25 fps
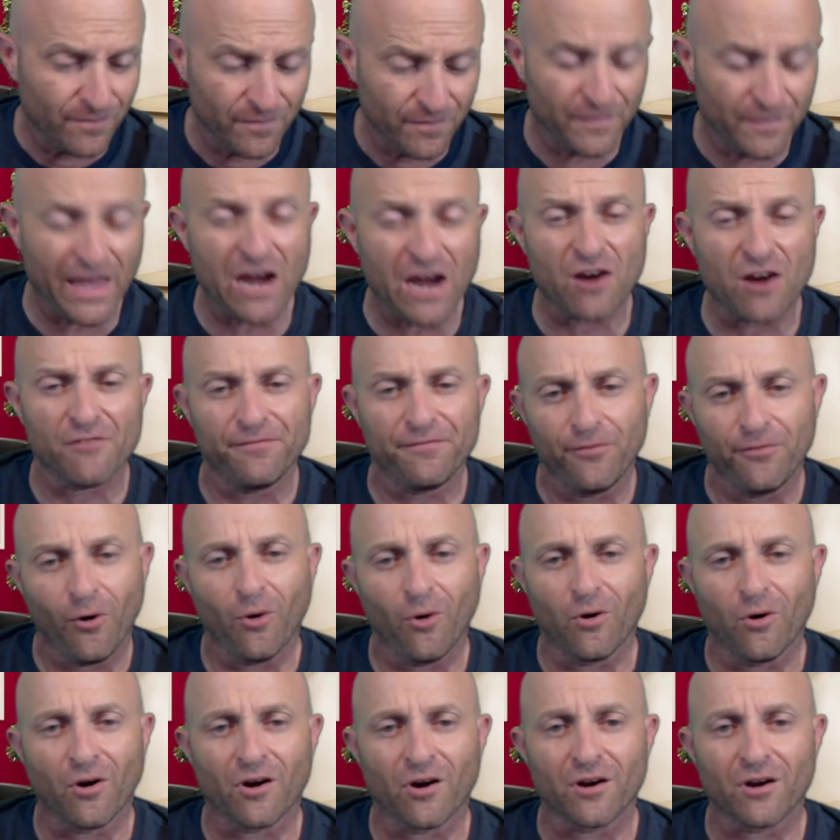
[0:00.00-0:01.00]

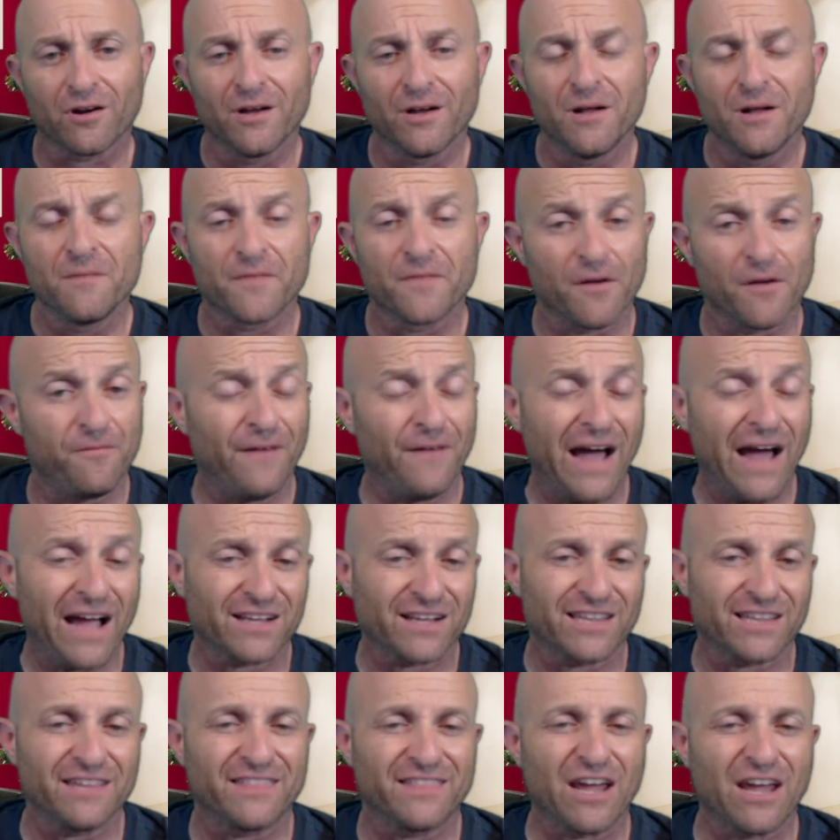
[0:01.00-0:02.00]
Therefore, the
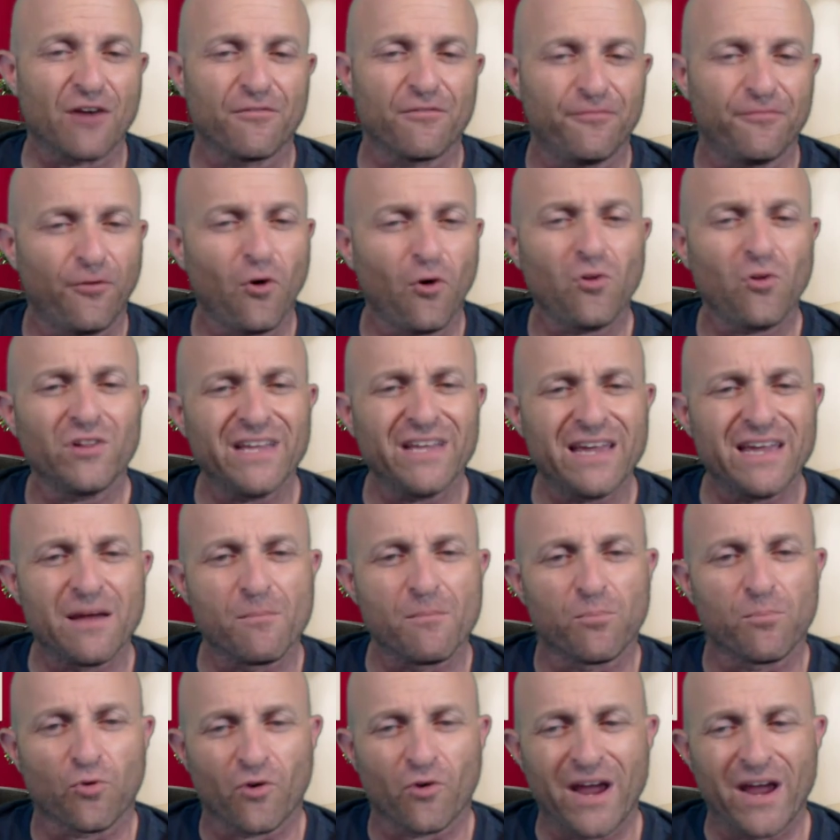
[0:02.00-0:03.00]
fact that they're fully
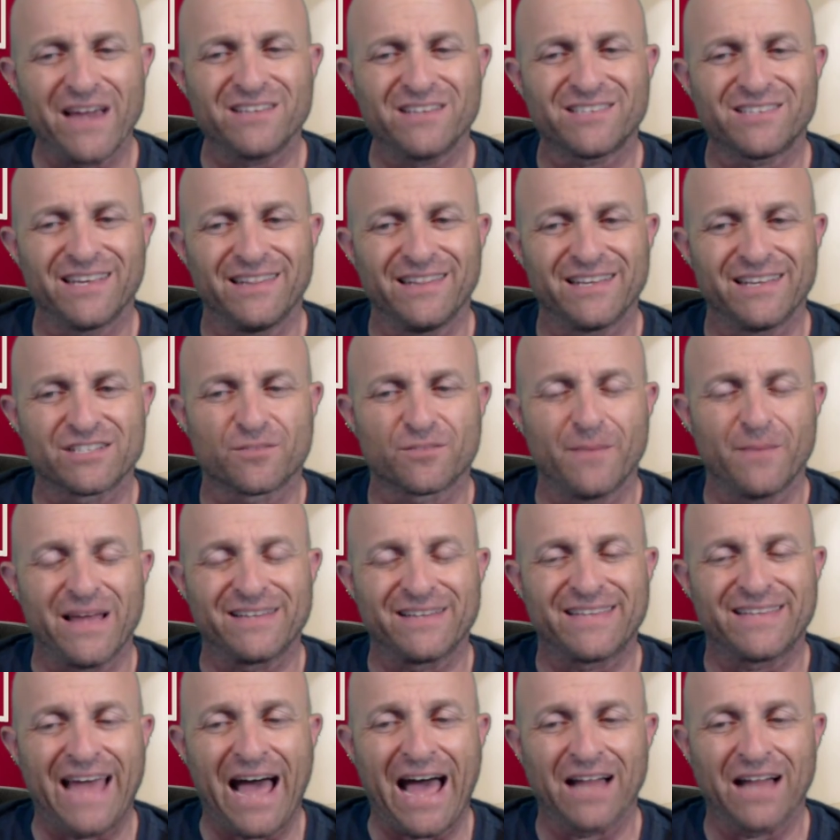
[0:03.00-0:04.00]
embracing this
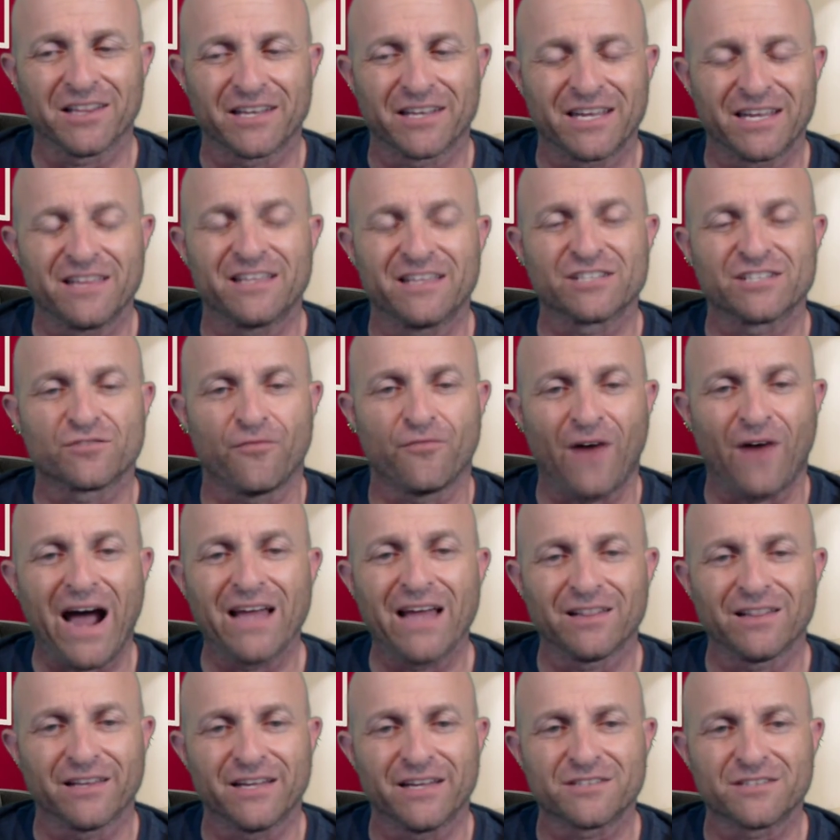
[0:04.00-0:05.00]
mentality, this
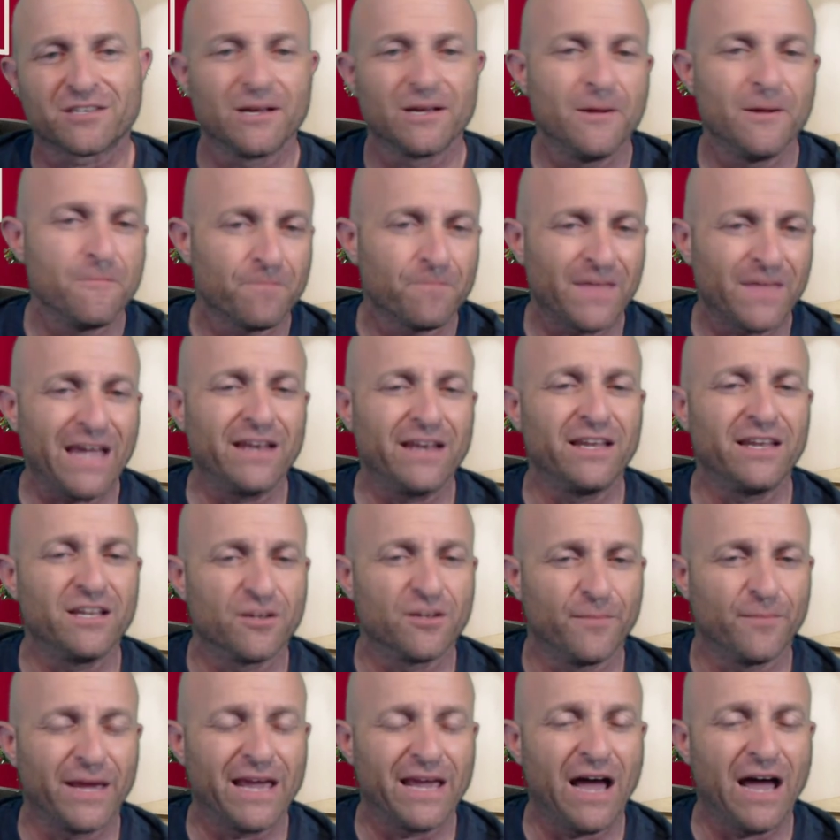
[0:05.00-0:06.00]
violence, they need to
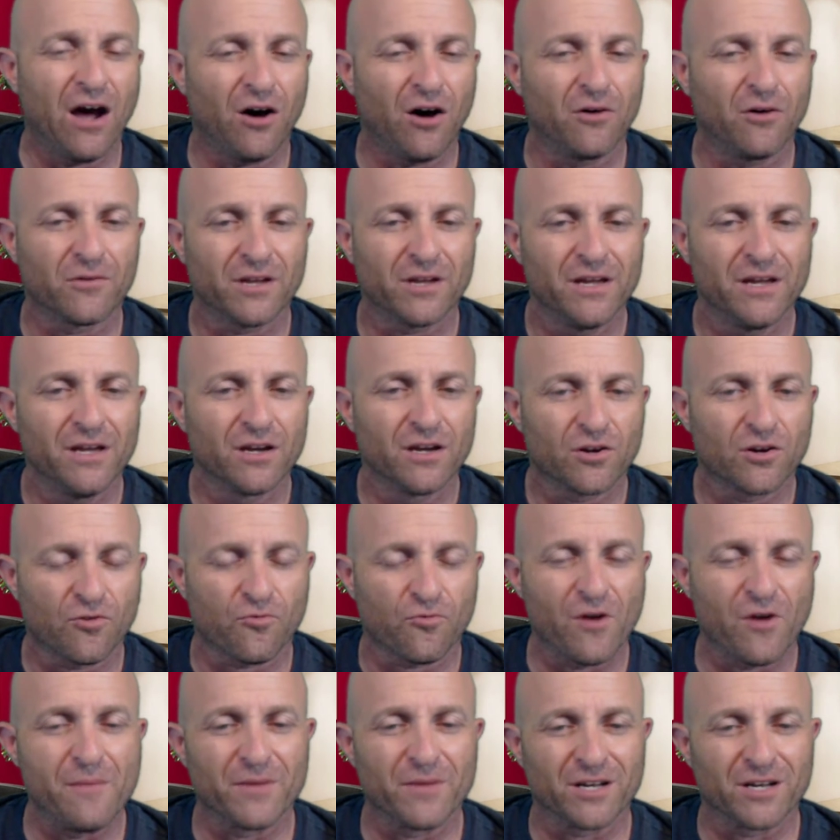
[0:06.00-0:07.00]
be held
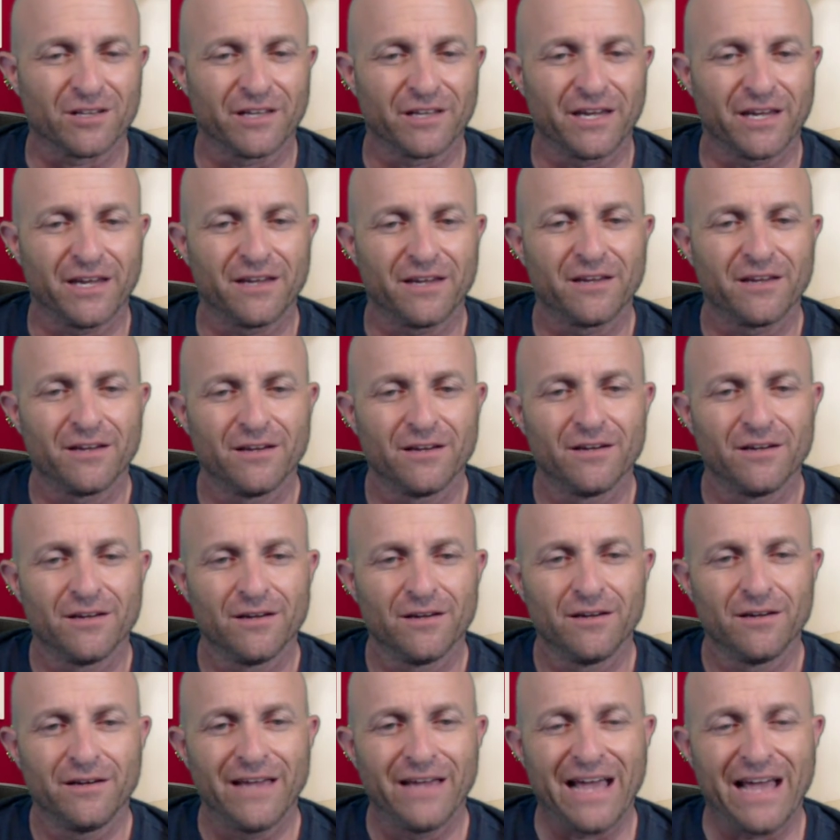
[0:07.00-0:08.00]
criminally
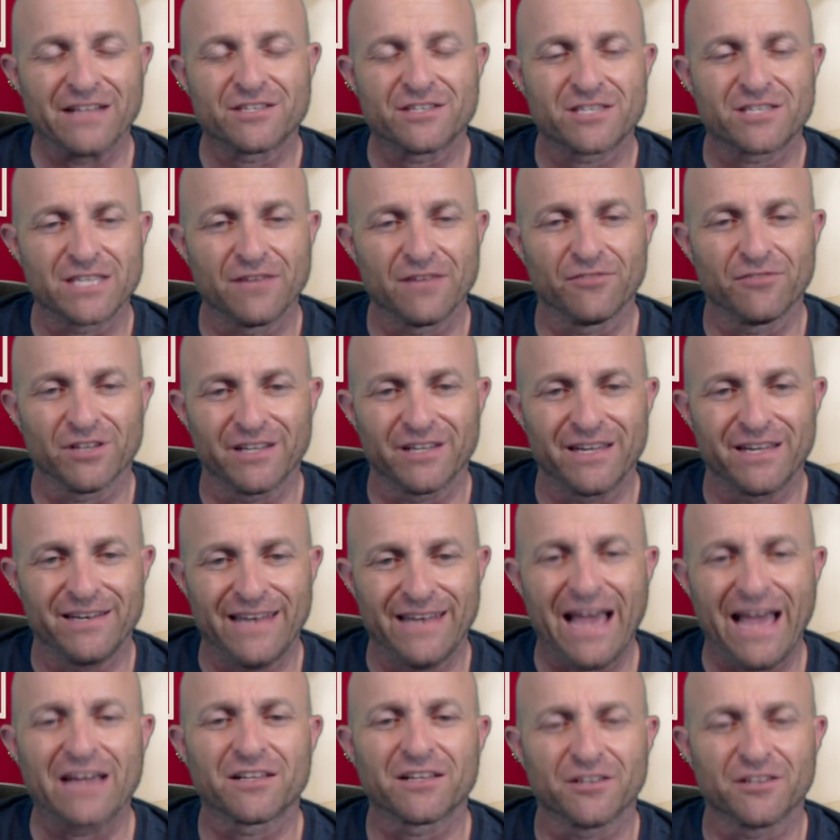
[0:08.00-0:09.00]
and civilly
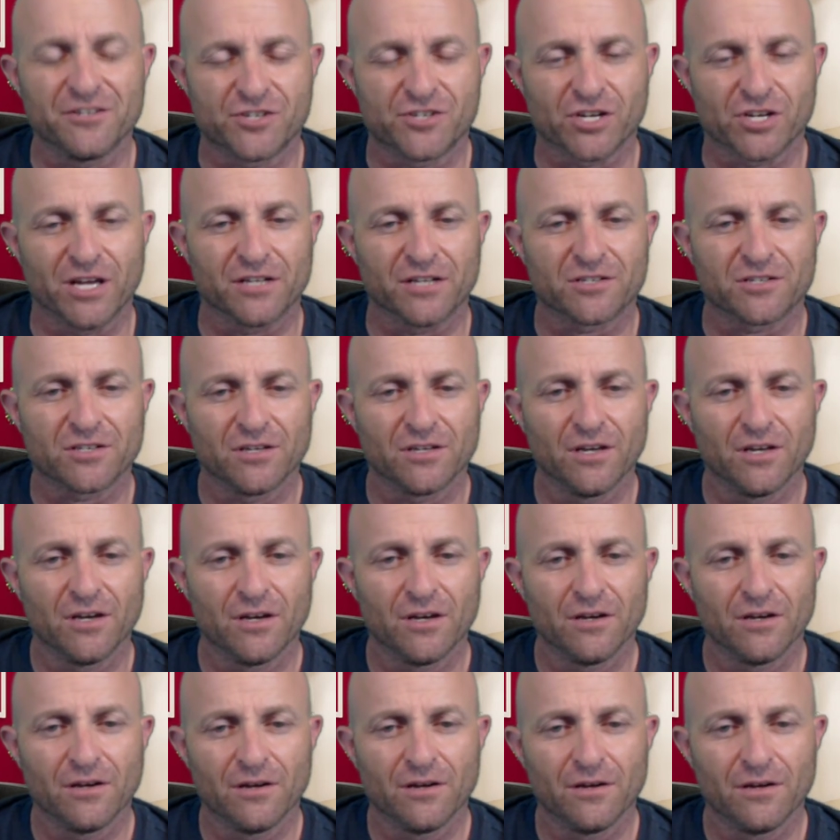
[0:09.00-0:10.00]
negligent
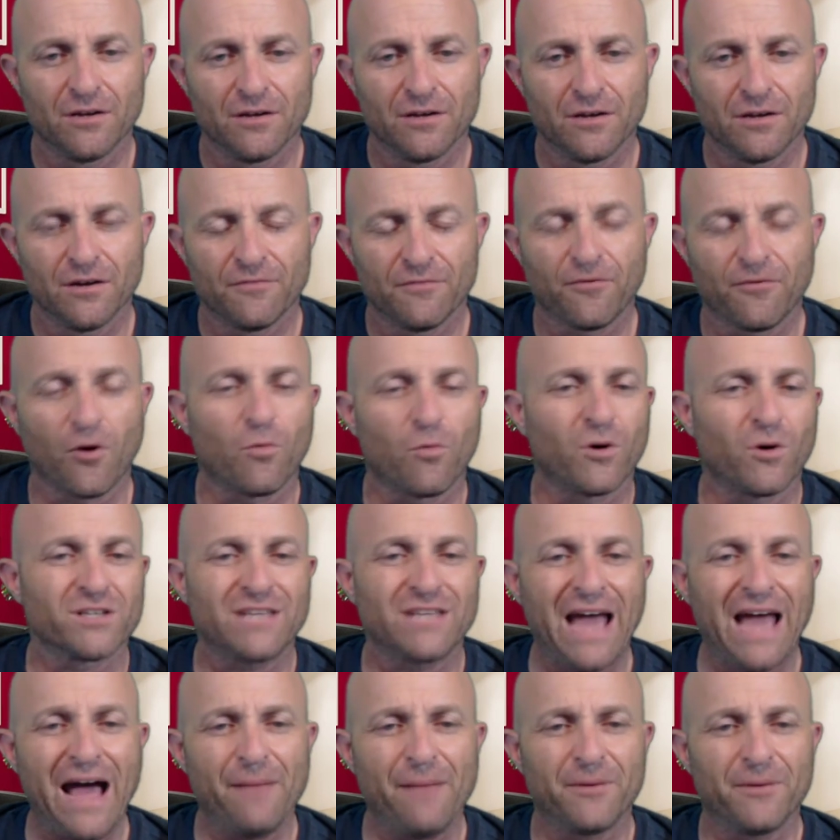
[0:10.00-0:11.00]
for what's
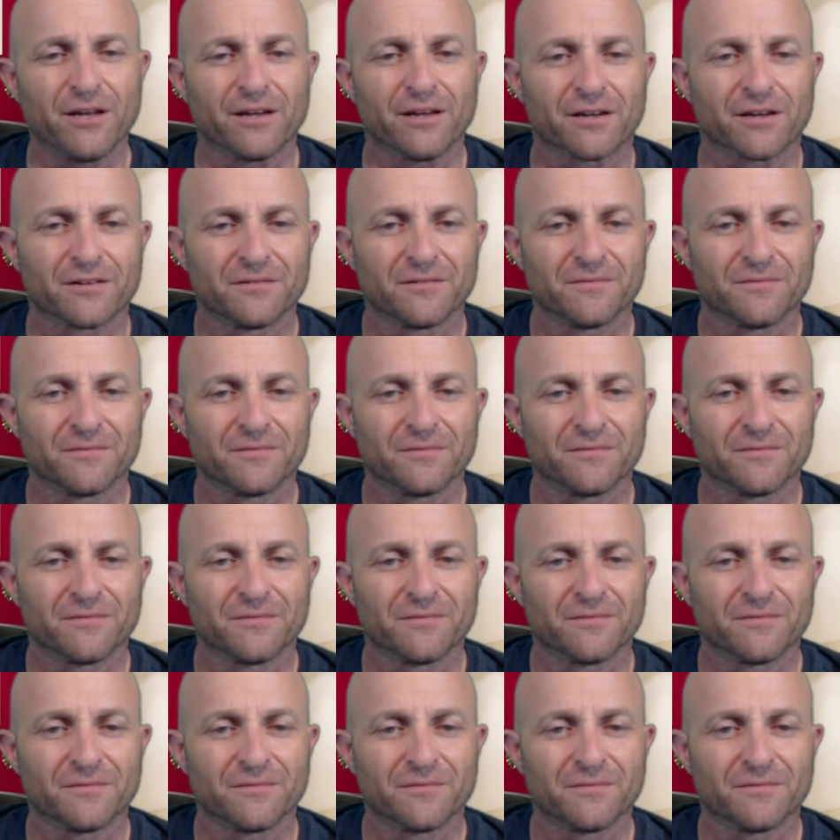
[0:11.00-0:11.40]
happening.